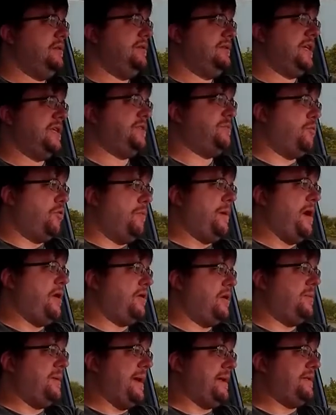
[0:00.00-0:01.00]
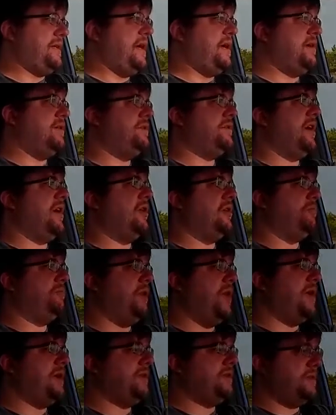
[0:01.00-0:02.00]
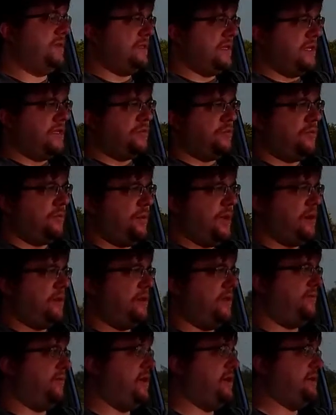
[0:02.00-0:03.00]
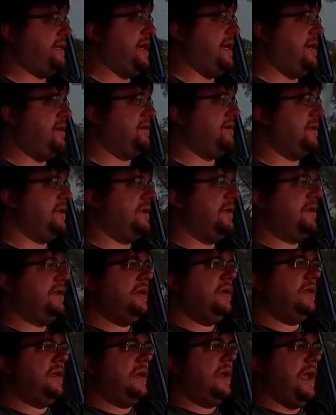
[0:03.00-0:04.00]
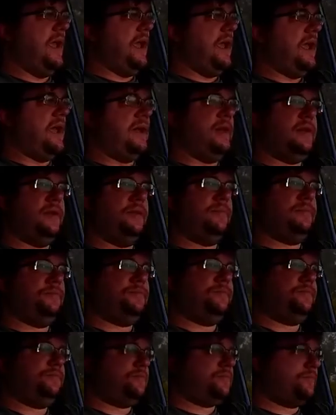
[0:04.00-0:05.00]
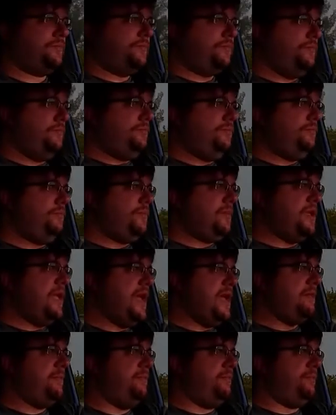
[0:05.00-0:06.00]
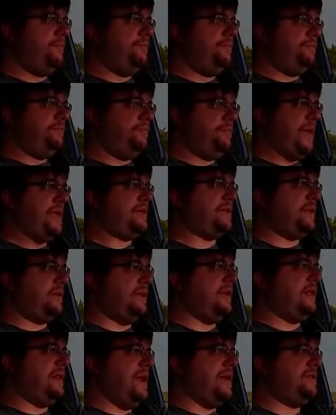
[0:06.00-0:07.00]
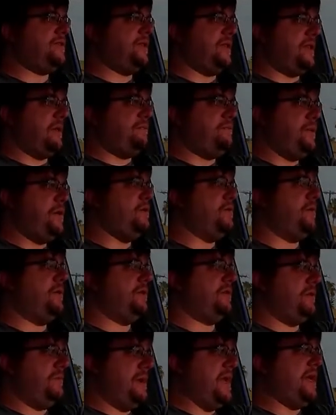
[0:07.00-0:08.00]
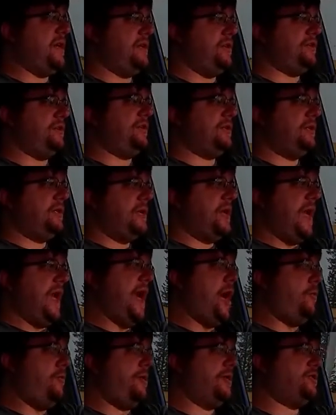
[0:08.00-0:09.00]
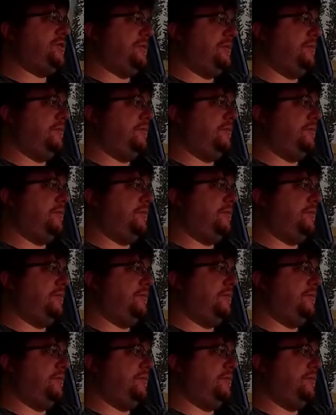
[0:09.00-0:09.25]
sends more power to the back tires, auto plus sends more power to the front tires, and it basically allows the computer to manage how much